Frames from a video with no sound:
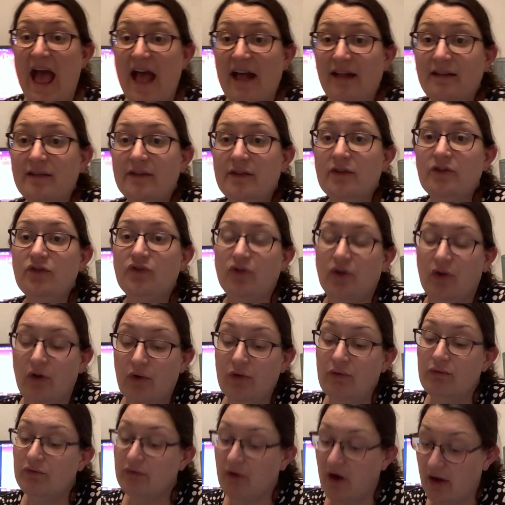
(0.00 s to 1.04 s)
Elton
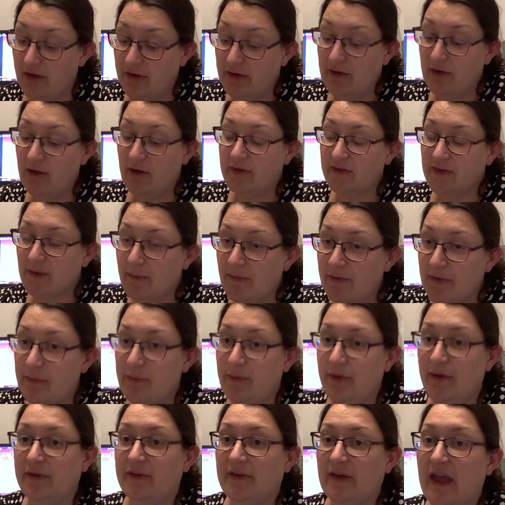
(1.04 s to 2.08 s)
John wrote some of the
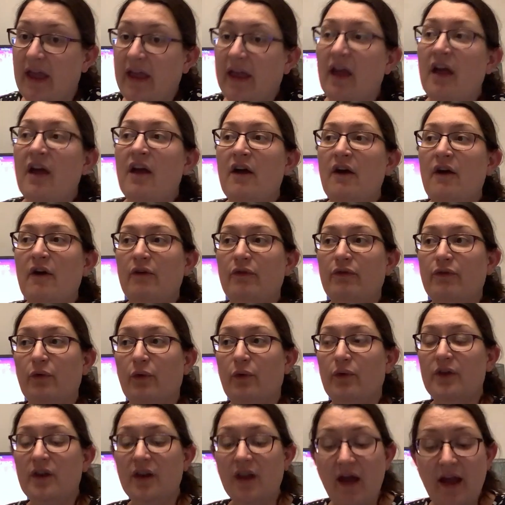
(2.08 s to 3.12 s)
music
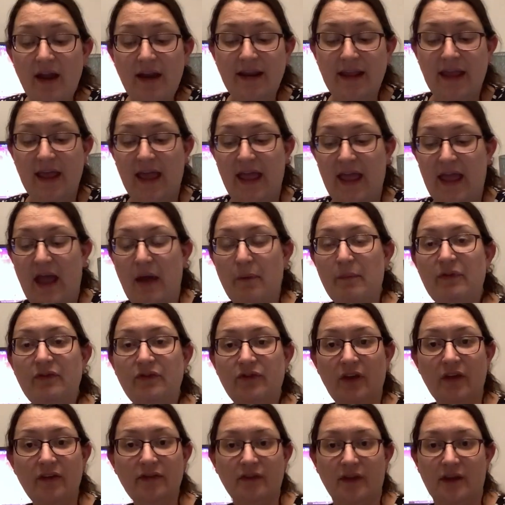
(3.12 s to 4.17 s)
for The Lion King, and we've
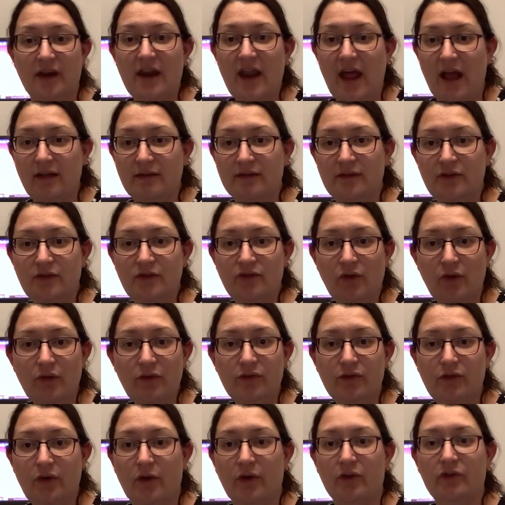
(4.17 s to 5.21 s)
just done an Elton John
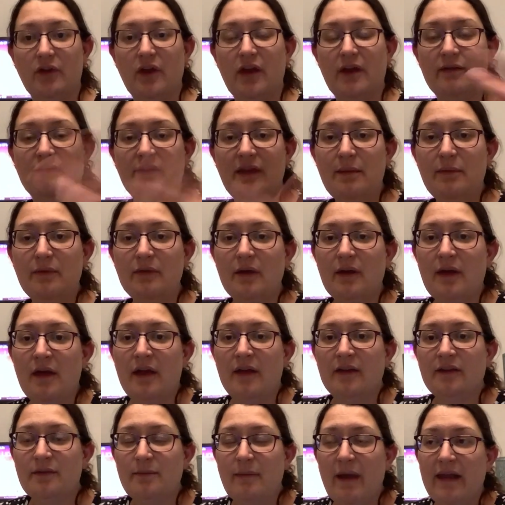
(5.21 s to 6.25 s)
song, so it seemed
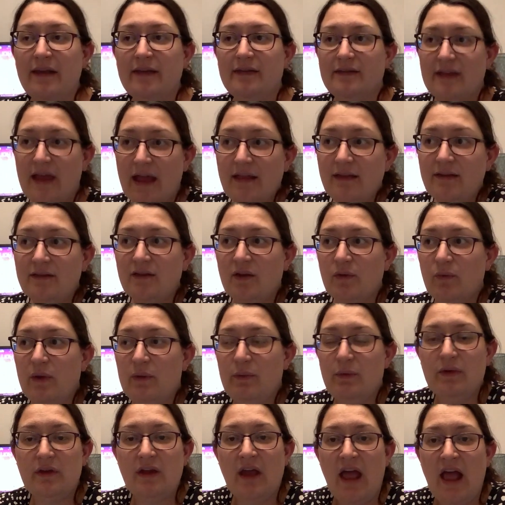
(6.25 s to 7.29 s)
to make sense that we
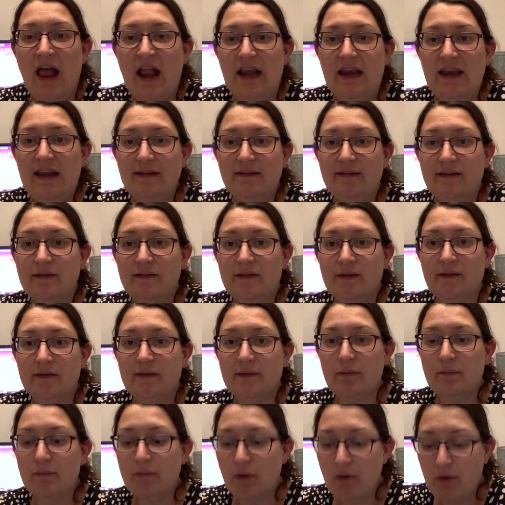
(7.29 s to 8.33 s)
would listen to
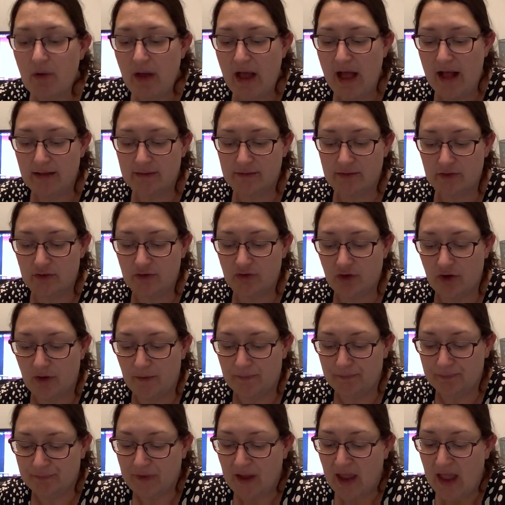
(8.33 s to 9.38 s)
some more Elton
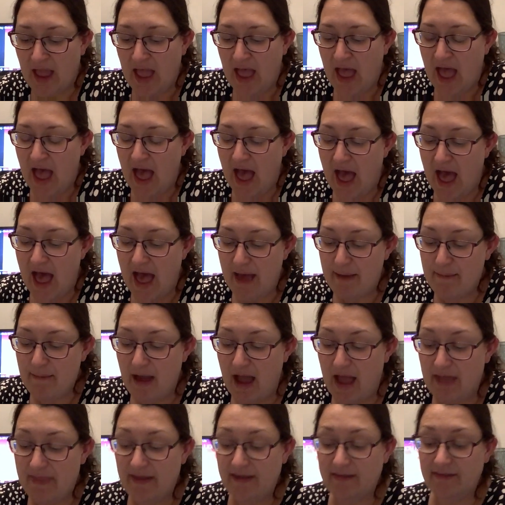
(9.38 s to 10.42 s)
John. And
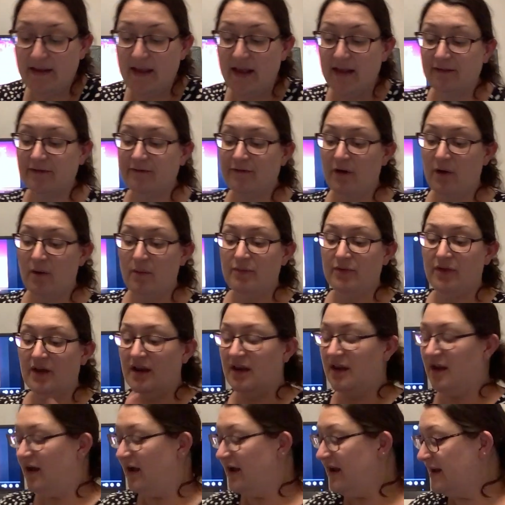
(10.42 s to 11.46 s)
this is from The
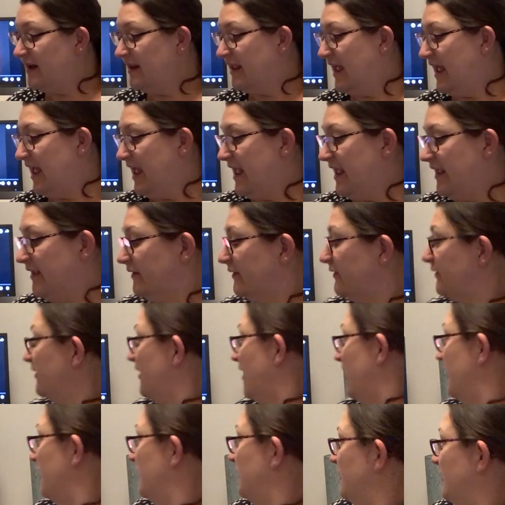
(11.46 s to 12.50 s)
Lion King,
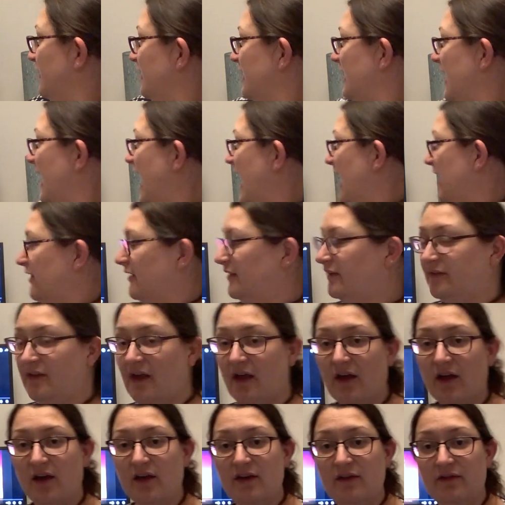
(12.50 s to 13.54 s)
so yeah, The
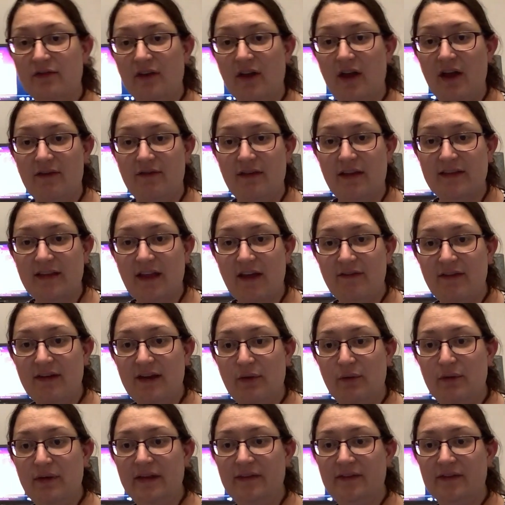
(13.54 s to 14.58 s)
Circle of Life. Let's have a
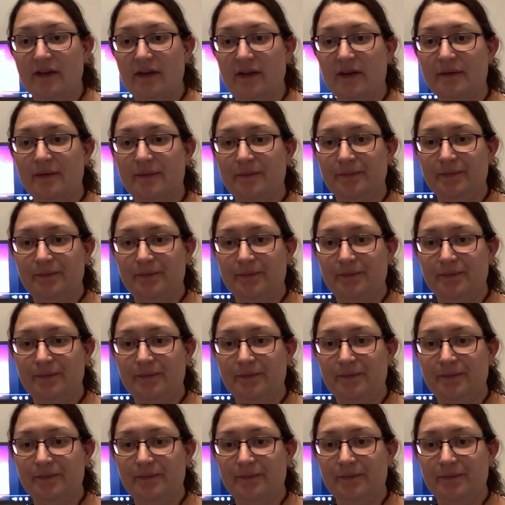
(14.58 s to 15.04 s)
little listen.